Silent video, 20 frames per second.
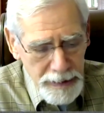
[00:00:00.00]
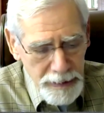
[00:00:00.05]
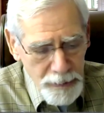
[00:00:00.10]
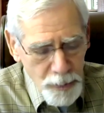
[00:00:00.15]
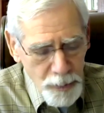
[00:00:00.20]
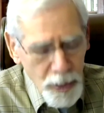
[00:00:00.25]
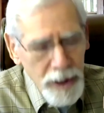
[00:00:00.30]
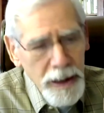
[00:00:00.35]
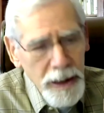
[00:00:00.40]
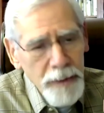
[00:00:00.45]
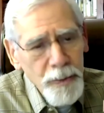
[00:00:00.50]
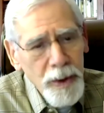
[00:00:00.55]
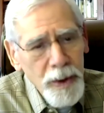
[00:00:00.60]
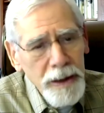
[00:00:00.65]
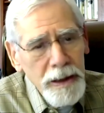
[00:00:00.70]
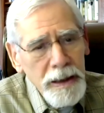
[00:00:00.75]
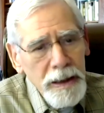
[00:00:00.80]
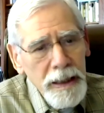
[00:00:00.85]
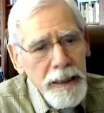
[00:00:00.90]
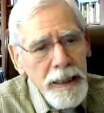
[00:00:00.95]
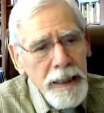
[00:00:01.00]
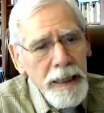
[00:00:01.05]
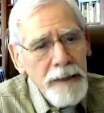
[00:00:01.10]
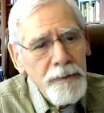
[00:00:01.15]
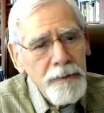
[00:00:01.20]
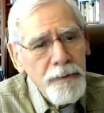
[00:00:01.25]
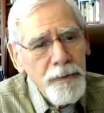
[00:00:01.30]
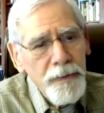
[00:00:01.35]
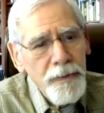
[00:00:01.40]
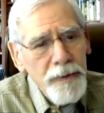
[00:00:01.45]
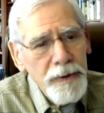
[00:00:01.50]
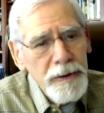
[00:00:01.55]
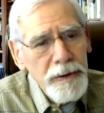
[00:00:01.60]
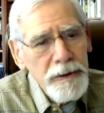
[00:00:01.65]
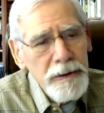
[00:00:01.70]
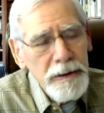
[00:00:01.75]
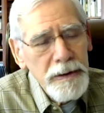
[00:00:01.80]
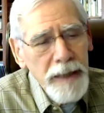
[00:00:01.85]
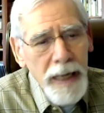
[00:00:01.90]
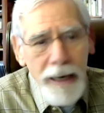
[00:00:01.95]
What they
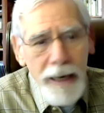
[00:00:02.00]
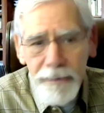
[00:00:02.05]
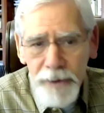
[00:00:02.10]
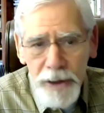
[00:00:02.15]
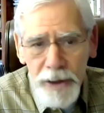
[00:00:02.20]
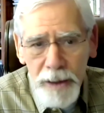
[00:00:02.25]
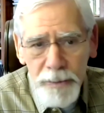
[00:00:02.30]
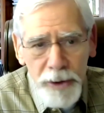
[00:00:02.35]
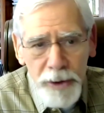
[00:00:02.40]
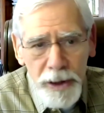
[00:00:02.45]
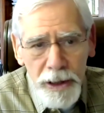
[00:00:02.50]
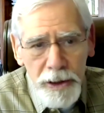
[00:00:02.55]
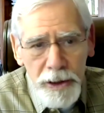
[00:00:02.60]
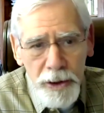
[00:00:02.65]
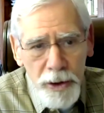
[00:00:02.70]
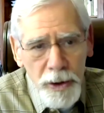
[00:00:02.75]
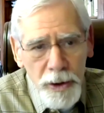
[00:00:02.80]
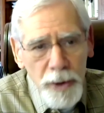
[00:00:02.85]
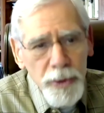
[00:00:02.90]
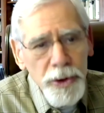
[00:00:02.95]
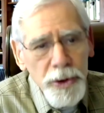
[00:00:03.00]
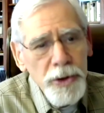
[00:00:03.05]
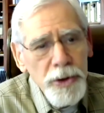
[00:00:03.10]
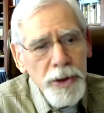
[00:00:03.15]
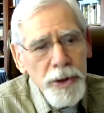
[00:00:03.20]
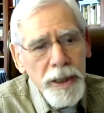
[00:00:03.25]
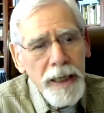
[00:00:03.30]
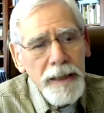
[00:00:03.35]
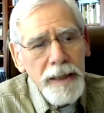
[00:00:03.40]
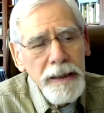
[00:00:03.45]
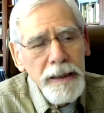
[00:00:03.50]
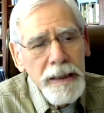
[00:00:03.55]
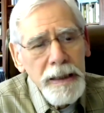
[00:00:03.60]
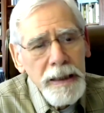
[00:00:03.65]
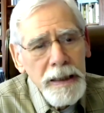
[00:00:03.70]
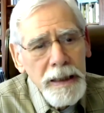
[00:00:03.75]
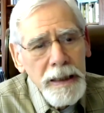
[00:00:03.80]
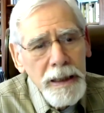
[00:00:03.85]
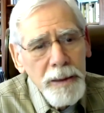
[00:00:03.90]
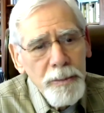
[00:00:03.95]
haven't come to any conclusions yet,
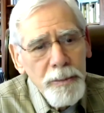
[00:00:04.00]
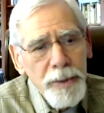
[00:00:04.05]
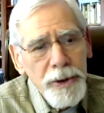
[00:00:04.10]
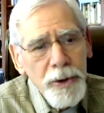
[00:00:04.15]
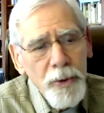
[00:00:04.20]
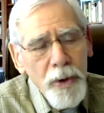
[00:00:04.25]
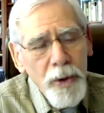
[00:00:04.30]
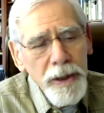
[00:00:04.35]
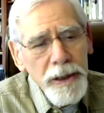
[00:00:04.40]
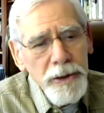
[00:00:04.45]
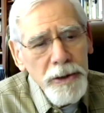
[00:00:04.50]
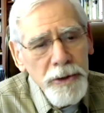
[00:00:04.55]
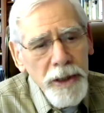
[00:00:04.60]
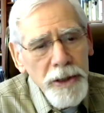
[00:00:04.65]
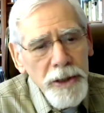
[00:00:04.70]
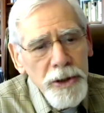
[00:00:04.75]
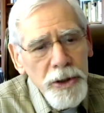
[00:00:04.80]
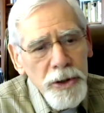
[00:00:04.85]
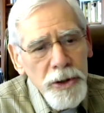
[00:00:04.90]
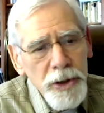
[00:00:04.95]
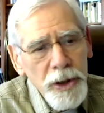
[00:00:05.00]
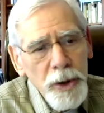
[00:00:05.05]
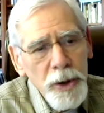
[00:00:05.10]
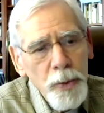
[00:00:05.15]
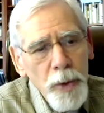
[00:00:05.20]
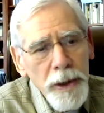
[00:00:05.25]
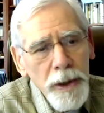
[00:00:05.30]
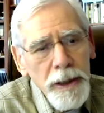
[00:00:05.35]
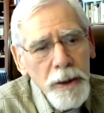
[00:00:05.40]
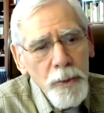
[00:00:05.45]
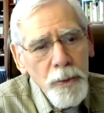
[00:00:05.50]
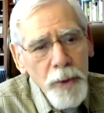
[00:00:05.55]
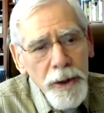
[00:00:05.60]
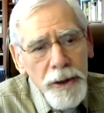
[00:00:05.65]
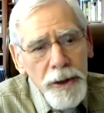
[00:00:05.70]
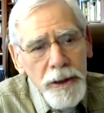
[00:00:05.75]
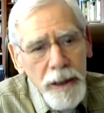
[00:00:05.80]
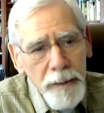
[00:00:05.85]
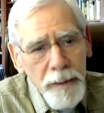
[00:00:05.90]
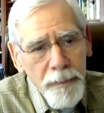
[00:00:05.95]
but the organizations that are working
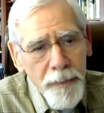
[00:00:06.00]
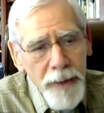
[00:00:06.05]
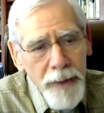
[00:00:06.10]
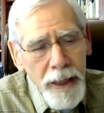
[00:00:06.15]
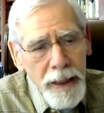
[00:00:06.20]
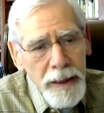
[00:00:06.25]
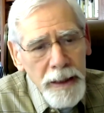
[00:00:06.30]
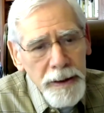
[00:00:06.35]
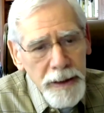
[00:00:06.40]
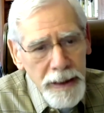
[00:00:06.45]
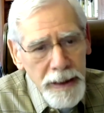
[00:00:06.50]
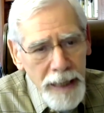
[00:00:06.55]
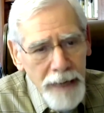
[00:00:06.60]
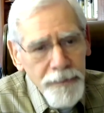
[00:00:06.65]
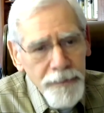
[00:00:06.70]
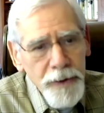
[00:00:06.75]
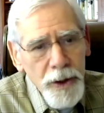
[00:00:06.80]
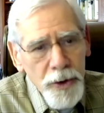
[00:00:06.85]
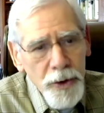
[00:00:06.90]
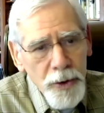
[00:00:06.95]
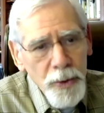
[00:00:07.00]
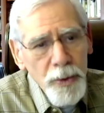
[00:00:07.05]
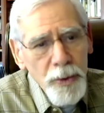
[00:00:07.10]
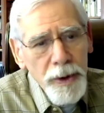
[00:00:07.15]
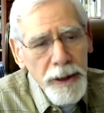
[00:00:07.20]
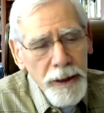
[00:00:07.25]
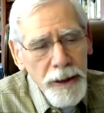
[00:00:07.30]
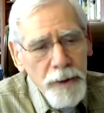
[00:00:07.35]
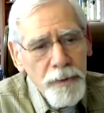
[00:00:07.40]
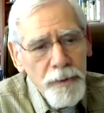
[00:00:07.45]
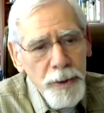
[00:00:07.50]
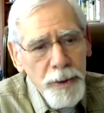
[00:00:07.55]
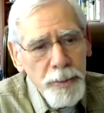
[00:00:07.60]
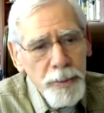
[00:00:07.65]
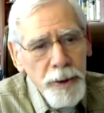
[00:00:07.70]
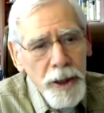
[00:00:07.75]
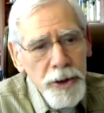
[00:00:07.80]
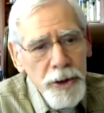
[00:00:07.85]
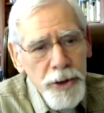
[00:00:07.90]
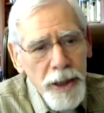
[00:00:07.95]
with them that have the authority over the
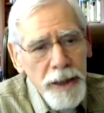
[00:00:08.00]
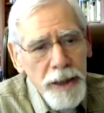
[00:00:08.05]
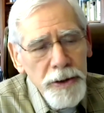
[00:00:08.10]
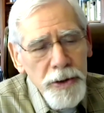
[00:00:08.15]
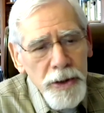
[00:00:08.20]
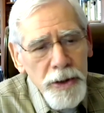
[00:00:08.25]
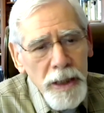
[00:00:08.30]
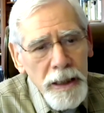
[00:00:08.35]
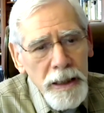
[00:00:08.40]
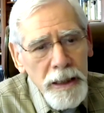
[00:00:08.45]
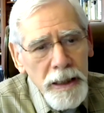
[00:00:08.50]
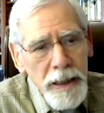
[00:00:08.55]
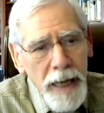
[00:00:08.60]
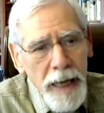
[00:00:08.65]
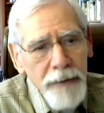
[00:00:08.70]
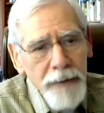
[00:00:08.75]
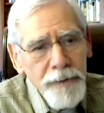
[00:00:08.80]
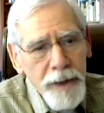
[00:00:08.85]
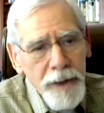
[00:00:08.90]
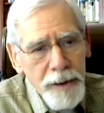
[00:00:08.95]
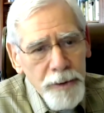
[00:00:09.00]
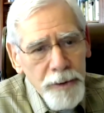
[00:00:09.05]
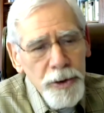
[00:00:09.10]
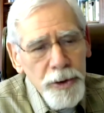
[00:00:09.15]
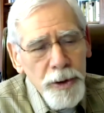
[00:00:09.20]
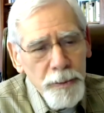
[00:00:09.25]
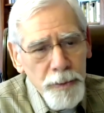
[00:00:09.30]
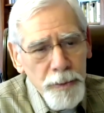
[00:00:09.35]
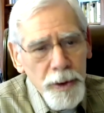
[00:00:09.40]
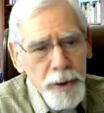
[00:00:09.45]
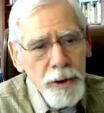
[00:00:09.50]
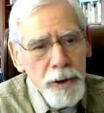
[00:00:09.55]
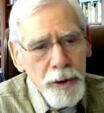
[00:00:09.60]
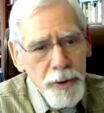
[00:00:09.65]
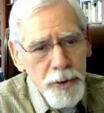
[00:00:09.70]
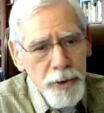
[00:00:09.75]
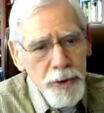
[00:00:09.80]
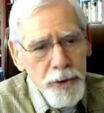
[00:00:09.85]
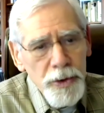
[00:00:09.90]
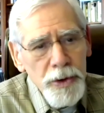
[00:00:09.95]
projects have come to some
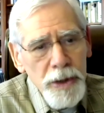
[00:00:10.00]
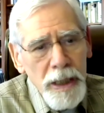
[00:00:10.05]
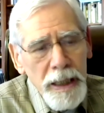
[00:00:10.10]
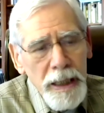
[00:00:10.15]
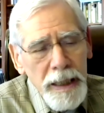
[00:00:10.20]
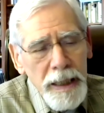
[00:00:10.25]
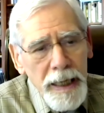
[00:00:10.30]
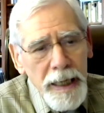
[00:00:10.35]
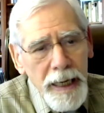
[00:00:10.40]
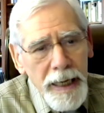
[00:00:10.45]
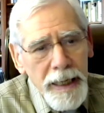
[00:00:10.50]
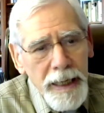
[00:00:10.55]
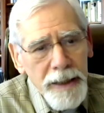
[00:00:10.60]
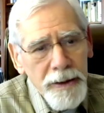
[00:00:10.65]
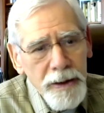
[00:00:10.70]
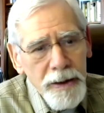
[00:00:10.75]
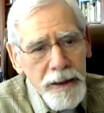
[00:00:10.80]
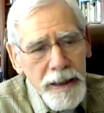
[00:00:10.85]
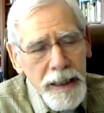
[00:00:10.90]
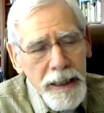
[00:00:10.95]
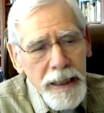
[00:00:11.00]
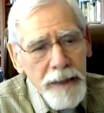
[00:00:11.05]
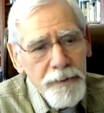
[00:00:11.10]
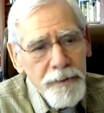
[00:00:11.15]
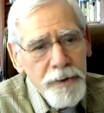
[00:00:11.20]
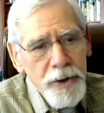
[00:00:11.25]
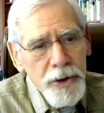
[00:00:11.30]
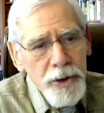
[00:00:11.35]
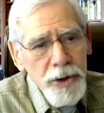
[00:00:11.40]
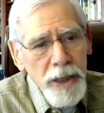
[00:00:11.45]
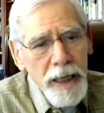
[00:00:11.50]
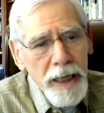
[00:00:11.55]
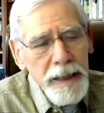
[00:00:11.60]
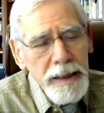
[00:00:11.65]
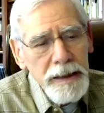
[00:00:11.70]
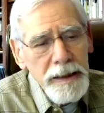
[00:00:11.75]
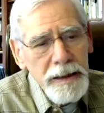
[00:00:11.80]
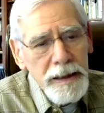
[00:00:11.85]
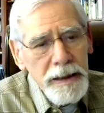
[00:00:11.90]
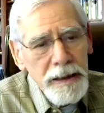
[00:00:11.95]
conclusions, and they have
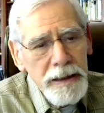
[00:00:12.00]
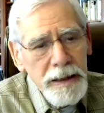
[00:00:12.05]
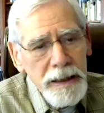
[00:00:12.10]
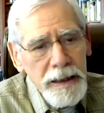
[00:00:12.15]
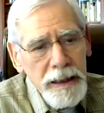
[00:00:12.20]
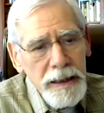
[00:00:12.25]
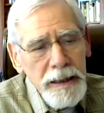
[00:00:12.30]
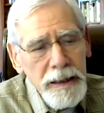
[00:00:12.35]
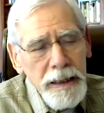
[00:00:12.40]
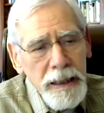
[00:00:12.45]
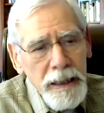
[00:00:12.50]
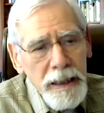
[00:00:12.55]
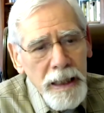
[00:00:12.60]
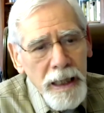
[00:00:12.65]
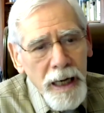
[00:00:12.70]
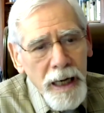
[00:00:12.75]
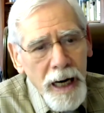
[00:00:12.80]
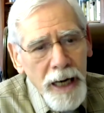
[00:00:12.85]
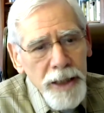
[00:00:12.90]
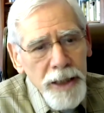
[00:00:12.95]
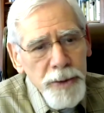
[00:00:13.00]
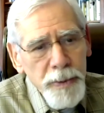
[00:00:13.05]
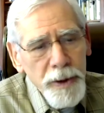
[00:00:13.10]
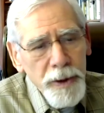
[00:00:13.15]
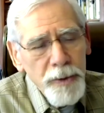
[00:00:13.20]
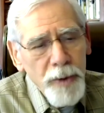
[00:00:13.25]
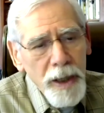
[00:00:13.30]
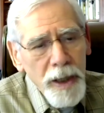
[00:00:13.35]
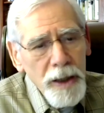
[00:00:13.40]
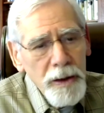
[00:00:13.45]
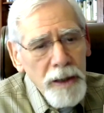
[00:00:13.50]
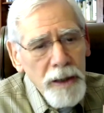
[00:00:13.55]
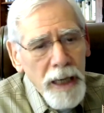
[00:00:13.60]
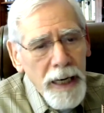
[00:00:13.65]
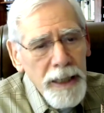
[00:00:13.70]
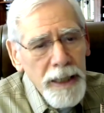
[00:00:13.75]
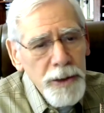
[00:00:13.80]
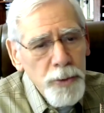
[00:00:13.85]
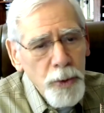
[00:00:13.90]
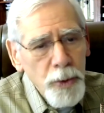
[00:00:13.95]
decided that the high-speed rail
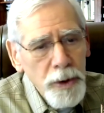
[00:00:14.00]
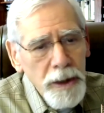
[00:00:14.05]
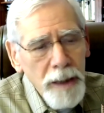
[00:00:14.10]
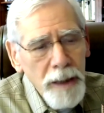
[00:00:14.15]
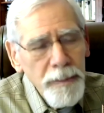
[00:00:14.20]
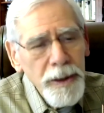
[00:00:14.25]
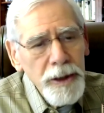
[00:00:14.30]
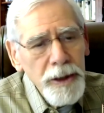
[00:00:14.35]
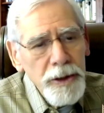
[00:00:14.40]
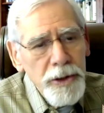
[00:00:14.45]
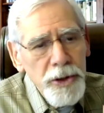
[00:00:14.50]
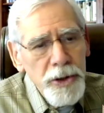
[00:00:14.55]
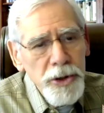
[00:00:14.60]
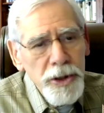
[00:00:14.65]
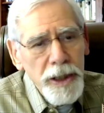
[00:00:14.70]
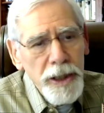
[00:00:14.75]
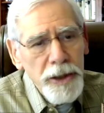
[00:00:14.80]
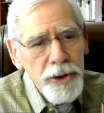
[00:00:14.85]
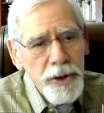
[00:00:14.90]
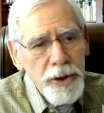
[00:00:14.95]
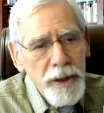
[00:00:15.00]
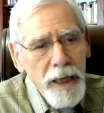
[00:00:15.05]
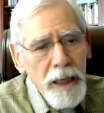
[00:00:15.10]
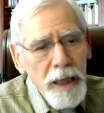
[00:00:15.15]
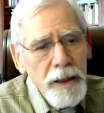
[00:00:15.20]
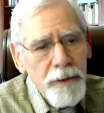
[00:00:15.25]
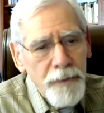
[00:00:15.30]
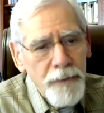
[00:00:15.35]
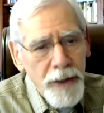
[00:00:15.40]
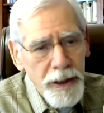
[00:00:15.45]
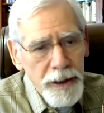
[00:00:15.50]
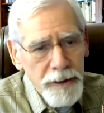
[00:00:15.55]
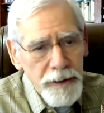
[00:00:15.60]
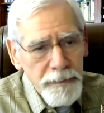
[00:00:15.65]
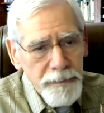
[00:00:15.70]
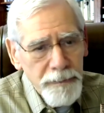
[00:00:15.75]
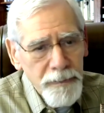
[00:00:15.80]
lines will come into the station elevated